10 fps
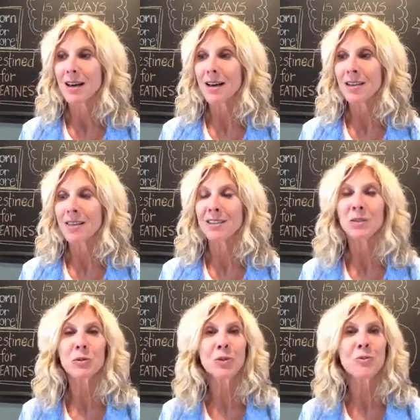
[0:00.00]
this
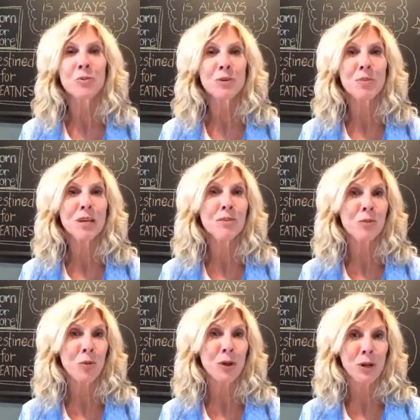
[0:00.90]
group would be
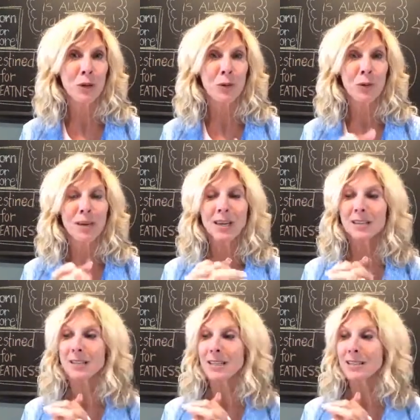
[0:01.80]
for you.
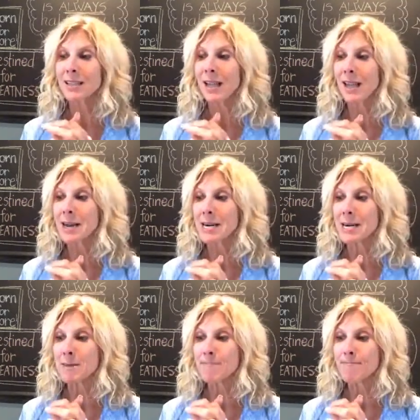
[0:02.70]
It's a
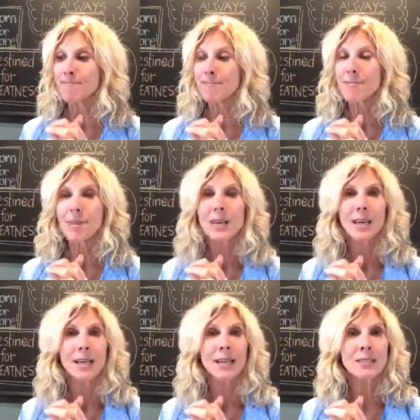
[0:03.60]

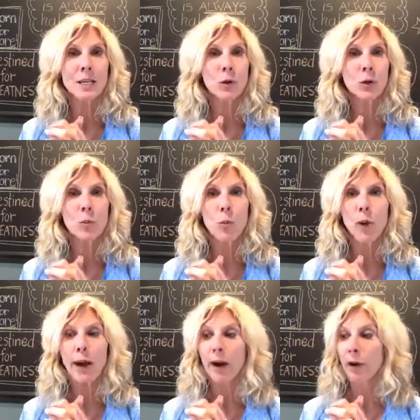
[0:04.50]
group
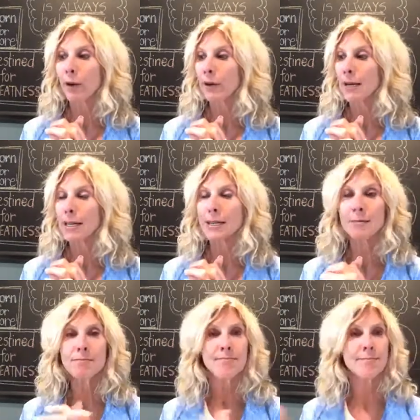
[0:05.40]
where
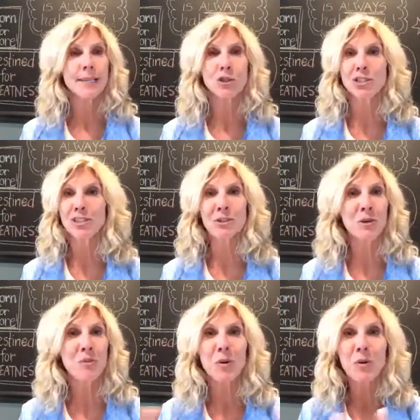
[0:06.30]
it's just a
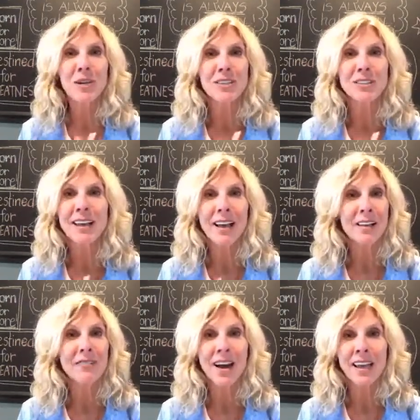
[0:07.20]
group where we just
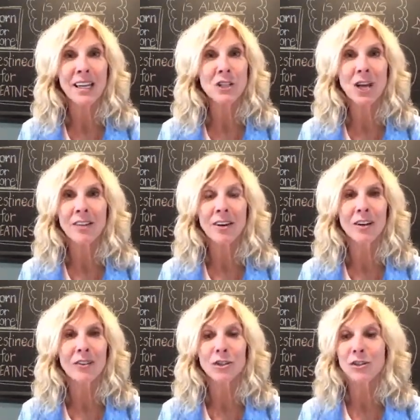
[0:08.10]
edify each other.
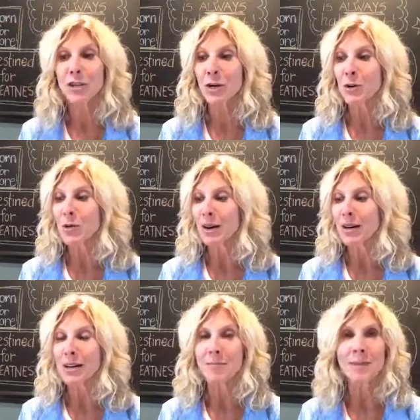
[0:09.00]
There's no
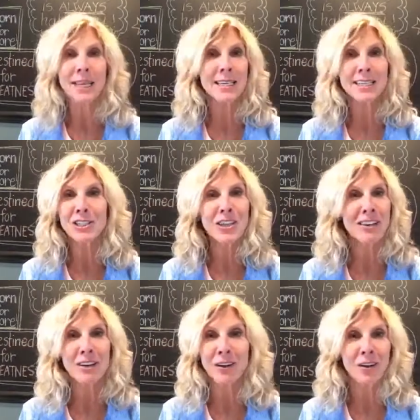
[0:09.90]
hidden
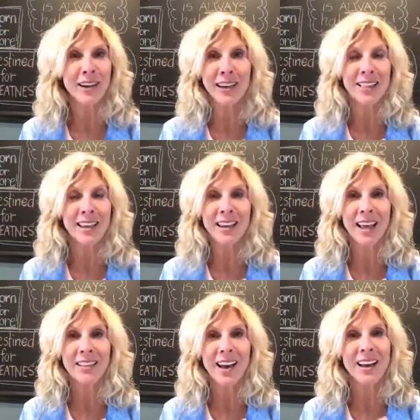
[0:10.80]
agenda or anything
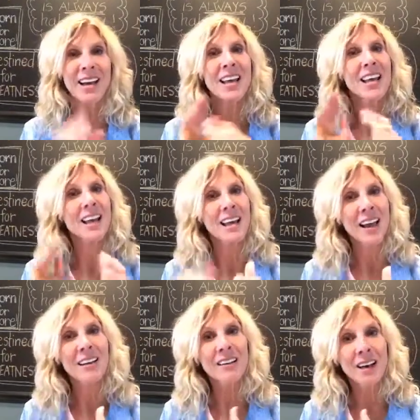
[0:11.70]
like that. And
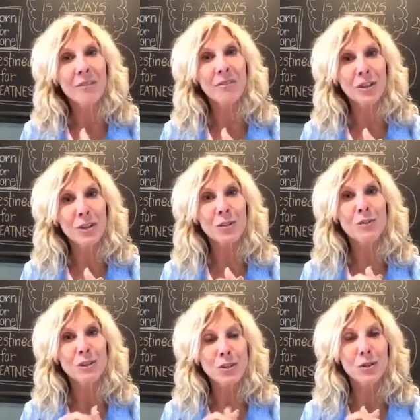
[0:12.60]
I'd love for you
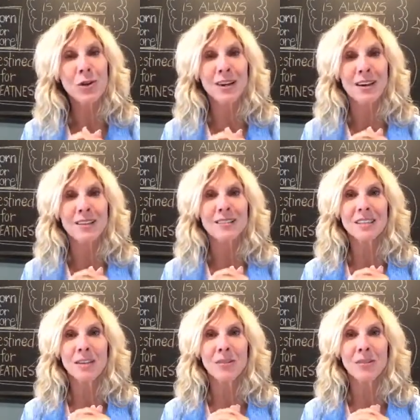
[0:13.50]
to join us if